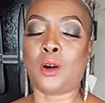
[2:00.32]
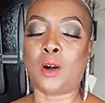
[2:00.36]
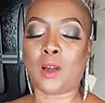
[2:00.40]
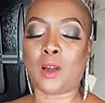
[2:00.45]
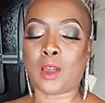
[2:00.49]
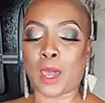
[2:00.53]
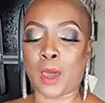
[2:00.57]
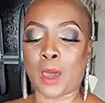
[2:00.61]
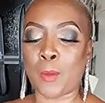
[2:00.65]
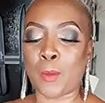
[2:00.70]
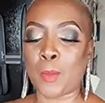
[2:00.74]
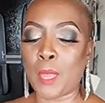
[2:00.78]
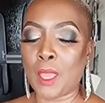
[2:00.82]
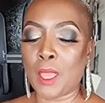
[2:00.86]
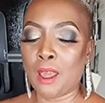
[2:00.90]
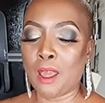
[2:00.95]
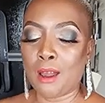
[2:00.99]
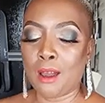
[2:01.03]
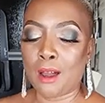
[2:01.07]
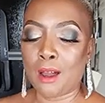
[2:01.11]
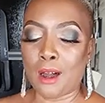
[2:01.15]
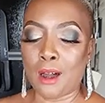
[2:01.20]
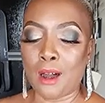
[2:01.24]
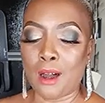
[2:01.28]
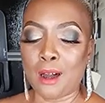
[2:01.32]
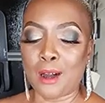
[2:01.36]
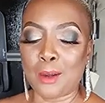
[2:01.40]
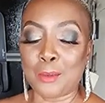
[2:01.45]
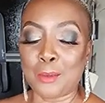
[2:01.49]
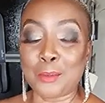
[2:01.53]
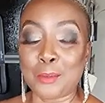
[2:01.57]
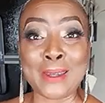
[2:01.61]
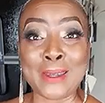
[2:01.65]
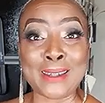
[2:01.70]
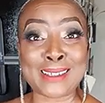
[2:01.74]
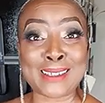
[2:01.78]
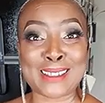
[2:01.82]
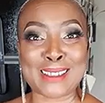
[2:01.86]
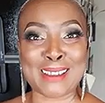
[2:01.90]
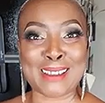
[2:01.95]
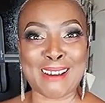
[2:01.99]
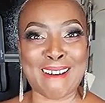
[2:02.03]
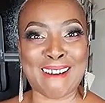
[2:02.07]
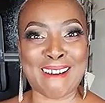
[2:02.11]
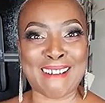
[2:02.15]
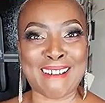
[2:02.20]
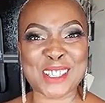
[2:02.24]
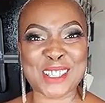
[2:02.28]
Okay. Um, pink
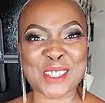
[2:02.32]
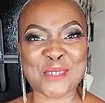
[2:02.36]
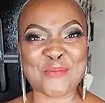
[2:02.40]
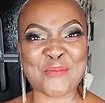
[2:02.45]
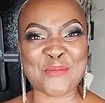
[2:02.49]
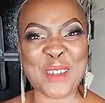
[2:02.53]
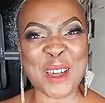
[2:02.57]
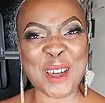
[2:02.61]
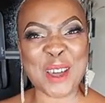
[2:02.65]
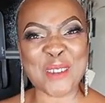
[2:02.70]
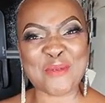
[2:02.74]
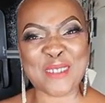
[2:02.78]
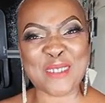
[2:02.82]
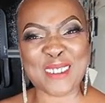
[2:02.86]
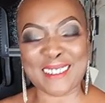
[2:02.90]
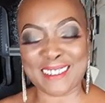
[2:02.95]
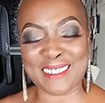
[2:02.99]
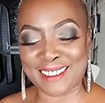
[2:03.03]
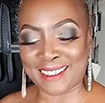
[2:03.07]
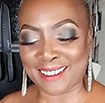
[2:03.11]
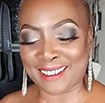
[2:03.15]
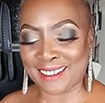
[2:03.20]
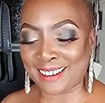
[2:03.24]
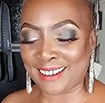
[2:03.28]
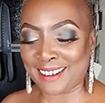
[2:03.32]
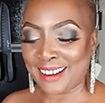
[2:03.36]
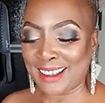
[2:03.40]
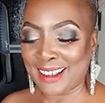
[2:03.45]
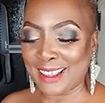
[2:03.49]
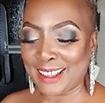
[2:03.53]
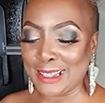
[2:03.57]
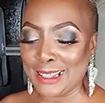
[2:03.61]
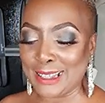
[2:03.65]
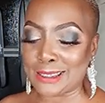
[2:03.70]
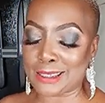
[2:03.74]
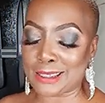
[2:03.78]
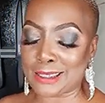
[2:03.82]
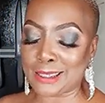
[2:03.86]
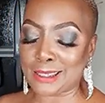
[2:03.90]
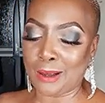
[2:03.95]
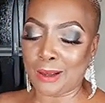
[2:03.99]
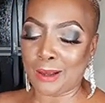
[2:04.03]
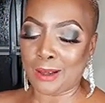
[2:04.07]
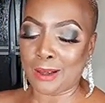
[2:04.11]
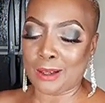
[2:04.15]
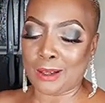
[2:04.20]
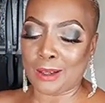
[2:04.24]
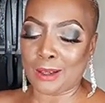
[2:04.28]
salt, some pepper,
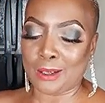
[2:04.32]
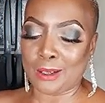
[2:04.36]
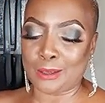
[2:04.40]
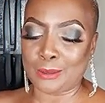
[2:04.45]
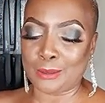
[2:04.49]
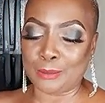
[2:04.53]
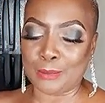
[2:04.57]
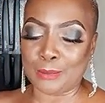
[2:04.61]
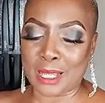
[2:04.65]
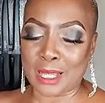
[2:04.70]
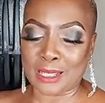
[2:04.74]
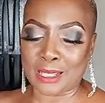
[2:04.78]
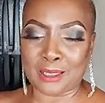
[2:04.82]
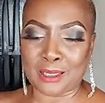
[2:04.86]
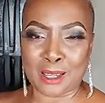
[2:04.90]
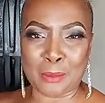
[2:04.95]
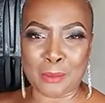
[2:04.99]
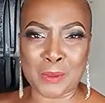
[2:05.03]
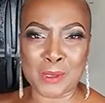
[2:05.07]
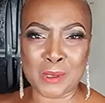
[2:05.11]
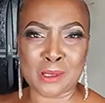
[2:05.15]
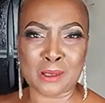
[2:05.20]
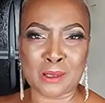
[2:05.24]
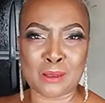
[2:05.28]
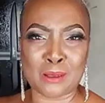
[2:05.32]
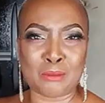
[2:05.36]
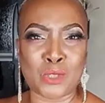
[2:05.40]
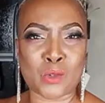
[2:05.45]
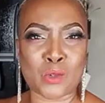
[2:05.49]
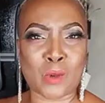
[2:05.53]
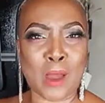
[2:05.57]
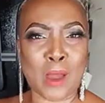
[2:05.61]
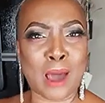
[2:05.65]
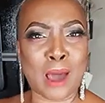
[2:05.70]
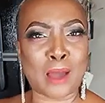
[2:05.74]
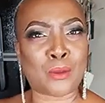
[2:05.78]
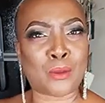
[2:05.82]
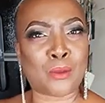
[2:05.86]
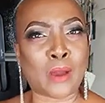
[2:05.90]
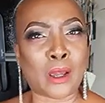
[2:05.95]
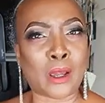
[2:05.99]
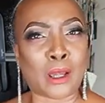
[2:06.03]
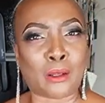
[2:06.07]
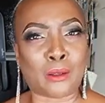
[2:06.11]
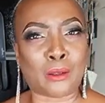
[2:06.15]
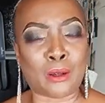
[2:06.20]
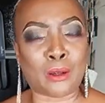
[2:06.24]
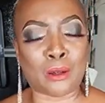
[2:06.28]
some, I think I put some dried
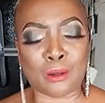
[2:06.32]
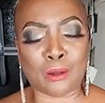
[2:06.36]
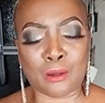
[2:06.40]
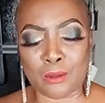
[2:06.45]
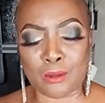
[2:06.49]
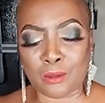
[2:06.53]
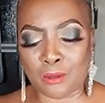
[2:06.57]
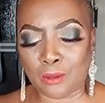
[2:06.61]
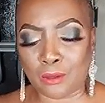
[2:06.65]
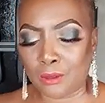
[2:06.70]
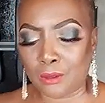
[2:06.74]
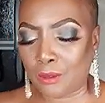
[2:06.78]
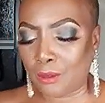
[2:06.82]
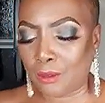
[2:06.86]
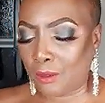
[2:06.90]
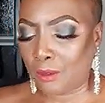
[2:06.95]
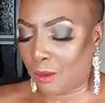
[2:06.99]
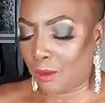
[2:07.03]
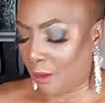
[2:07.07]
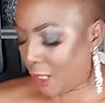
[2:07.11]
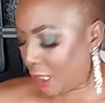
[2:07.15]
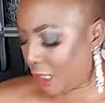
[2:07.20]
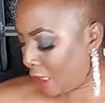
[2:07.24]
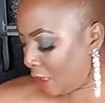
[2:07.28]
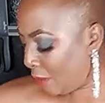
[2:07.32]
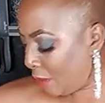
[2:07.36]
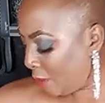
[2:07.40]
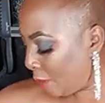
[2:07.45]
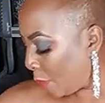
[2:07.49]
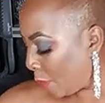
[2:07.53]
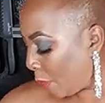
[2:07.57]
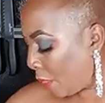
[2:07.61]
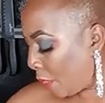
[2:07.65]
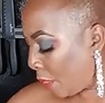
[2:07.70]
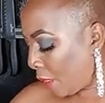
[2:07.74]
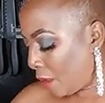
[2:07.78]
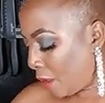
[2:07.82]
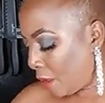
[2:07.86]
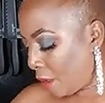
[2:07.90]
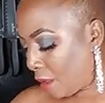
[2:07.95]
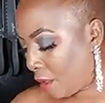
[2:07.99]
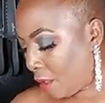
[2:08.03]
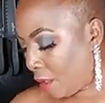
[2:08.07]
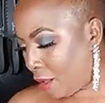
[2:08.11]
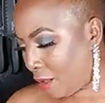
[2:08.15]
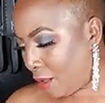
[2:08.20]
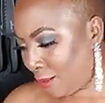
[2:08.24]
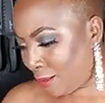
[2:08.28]
oregano on it.
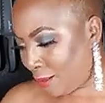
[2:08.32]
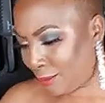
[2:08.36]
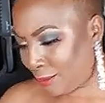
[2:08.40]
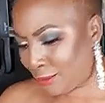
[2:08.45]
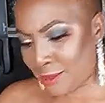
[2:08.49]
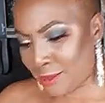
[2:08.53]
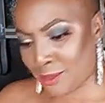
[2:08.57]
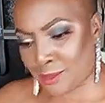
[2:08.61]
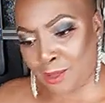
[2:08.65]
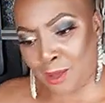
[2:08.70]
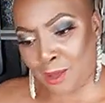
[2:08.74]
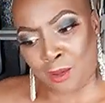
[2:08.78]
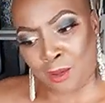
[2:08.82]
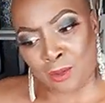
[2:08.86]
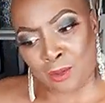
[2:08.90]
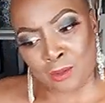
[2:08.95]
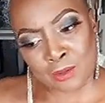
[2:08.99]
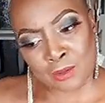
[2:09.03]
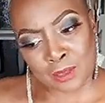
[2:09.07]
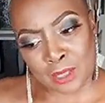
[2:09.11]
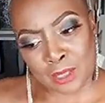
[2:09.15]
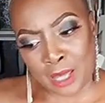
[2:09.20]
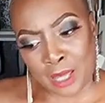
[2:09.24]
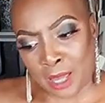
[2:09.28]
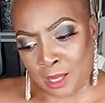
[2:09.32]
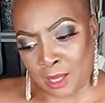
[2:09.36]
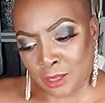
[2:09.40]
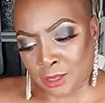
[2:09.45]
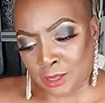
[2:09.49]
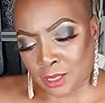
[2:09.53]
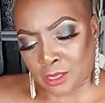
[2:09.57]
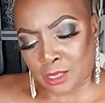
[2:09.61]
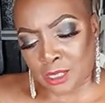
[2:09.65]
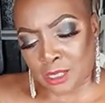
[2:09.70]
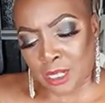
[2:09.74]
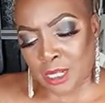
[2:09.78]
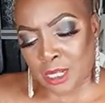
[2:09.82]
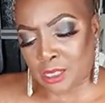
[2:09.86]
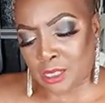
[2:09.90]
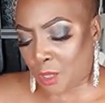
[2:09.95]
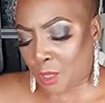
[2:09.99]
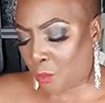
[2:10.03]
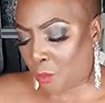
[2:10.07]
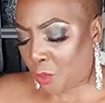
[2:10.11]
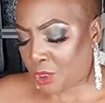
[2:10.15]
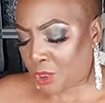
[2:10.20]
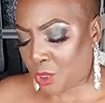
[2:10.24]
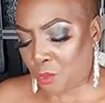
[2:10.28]
Uh, so, yeah, just season it
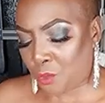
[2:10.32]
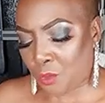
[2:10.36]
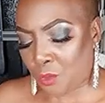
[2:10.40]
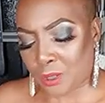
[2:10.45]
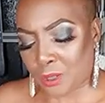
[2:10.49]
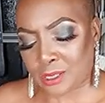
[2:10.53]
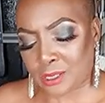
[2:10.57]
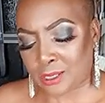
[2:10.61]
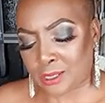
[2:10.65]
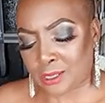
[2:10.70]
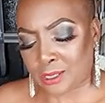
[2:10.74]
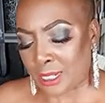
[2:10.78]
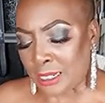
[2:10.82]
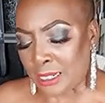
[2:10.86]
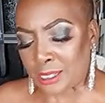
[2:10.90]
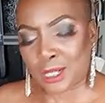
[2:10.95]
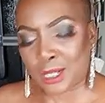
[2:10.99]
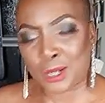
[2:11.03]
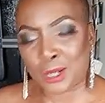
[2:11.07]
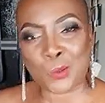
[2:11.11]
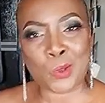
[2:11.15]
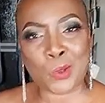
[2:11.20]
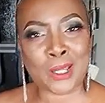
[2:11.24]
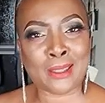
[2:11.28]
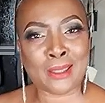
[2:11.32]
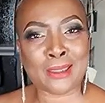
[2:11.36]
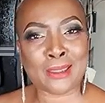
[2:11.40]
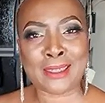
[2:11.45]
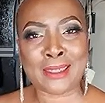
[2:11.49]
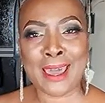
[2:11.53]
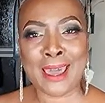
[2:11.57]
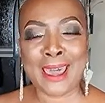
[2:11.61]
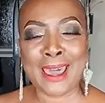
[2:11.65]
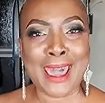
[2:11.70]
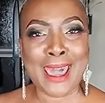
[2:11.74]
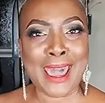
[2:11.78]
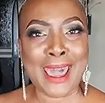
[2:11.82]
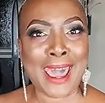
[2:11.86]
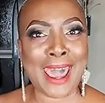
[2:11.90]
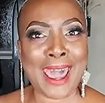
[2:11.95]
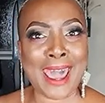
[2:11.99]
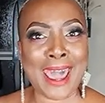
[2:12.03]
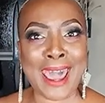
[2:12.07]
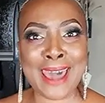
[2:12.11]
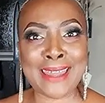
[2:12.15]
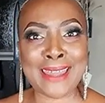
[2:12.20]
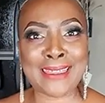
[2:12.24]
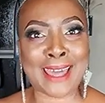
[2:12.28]
what you want to season it with.
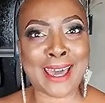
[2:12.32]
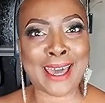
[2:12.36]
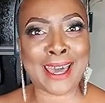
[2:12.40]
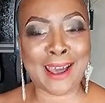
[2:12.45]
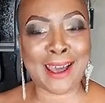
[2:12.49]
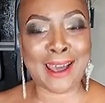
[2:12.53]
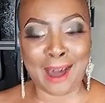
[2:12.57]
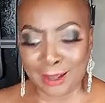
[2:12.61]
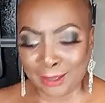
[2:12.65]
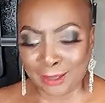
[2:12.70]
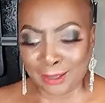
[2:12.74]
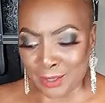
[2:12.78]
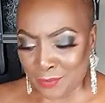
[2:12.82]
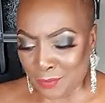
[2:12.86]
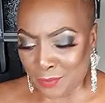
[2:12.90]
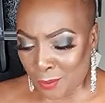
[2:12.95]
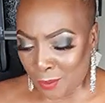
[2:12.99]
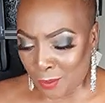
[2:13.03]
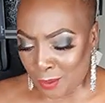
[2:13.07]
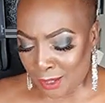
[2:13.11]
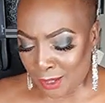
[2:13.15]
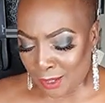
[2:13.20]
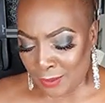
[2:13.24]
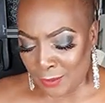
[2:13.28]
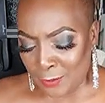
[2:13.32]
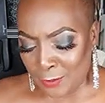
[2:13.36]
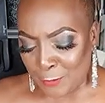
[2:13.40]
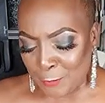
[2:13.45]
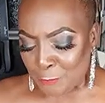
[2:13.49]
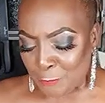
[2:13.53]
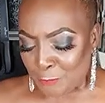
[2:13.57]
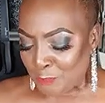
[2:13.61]
Add that olive oil,